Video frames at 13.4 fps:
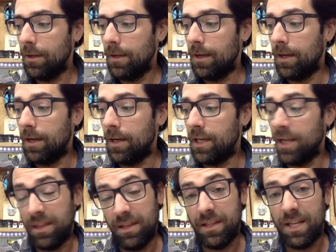And
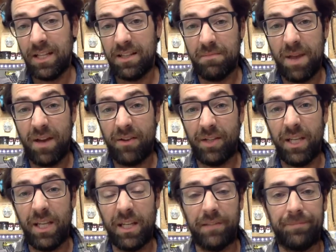I think that's about
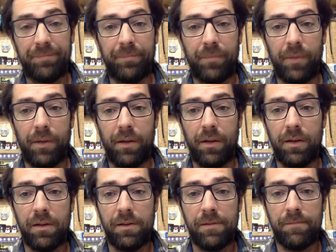it
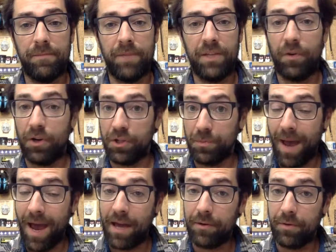as far as
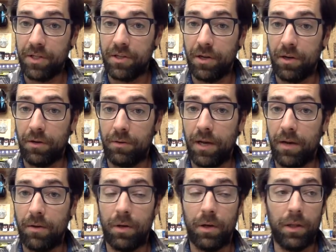batteries go.
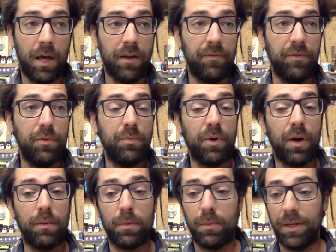Now, a lot of you
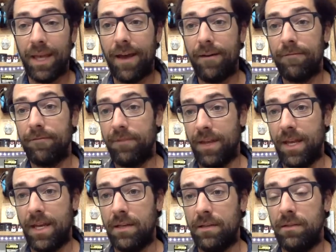probably have
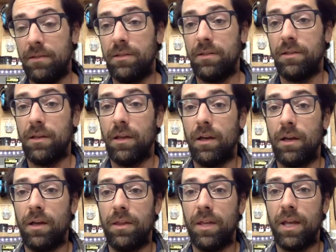vans
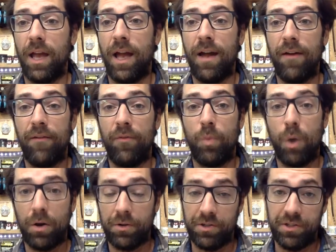that have
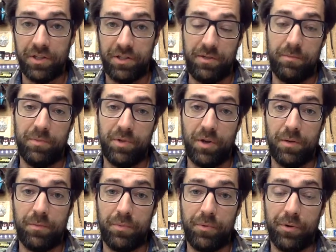water systems
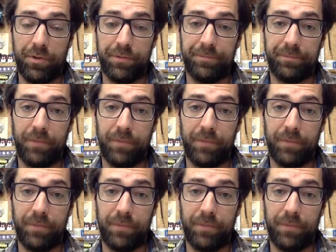on board.